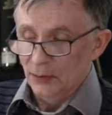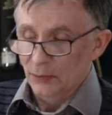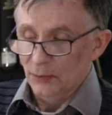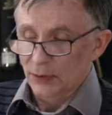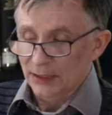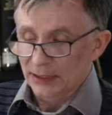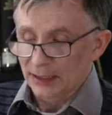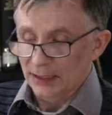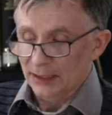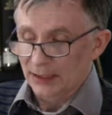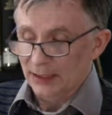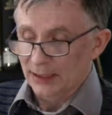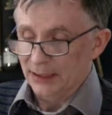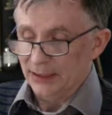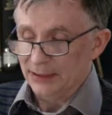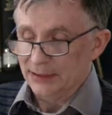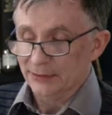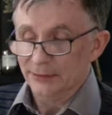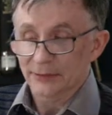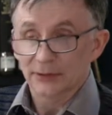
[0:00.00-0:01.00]
while in
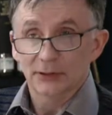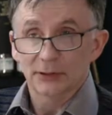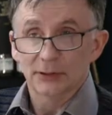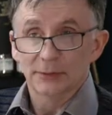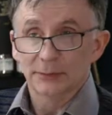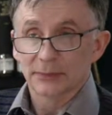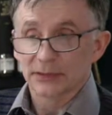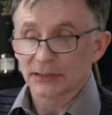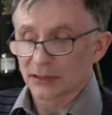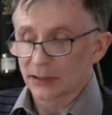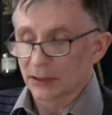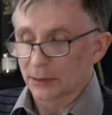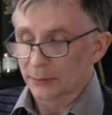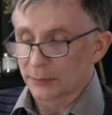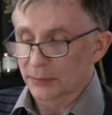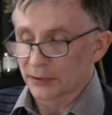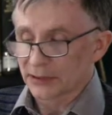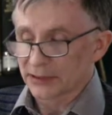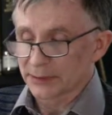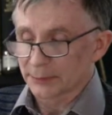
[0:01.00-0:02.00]
glass rooms,
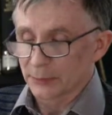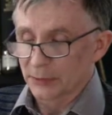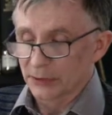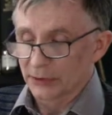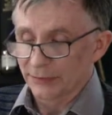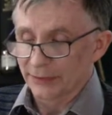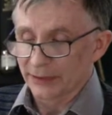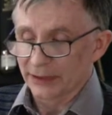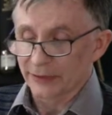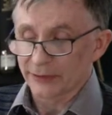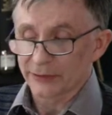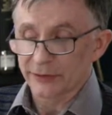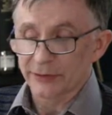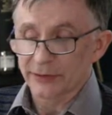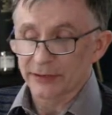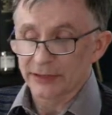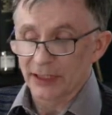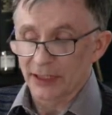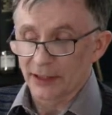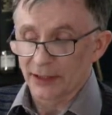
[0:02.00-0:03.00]
numbers moving
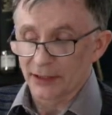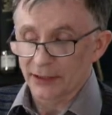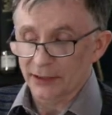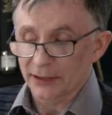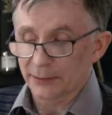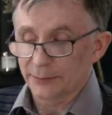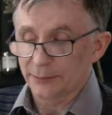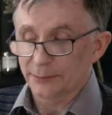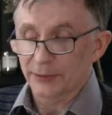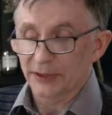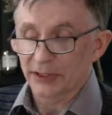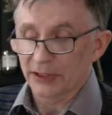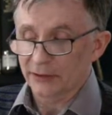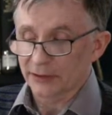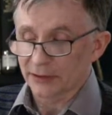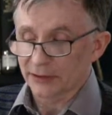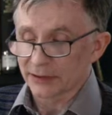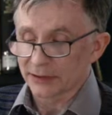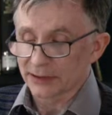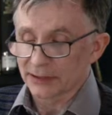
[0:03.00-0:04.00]
through dark
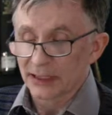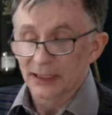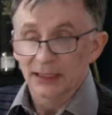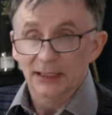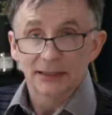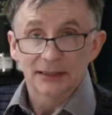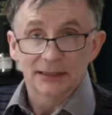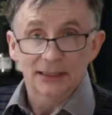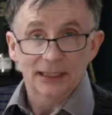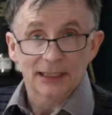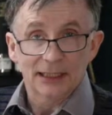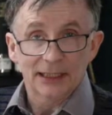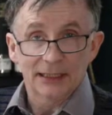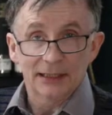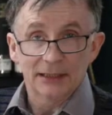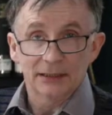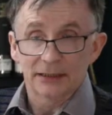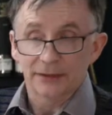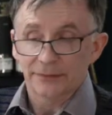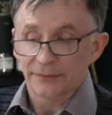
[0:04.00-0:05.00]
computers
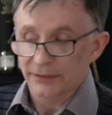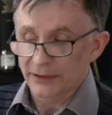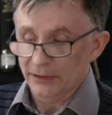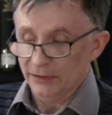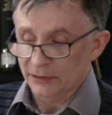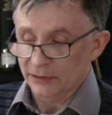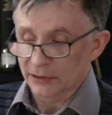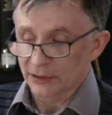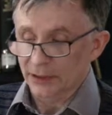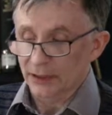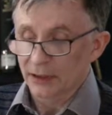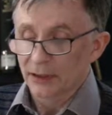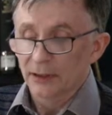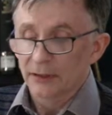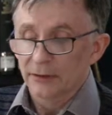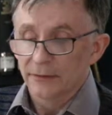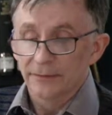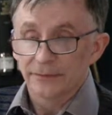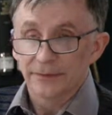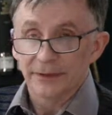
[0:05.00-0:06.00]
declare the future
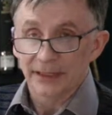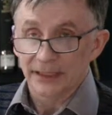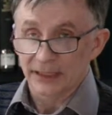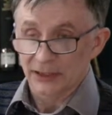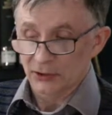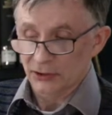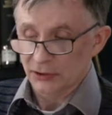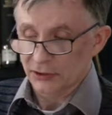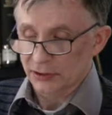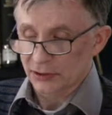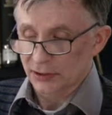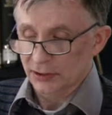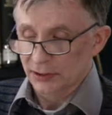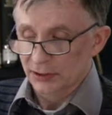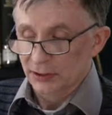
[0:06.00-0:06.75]
finished.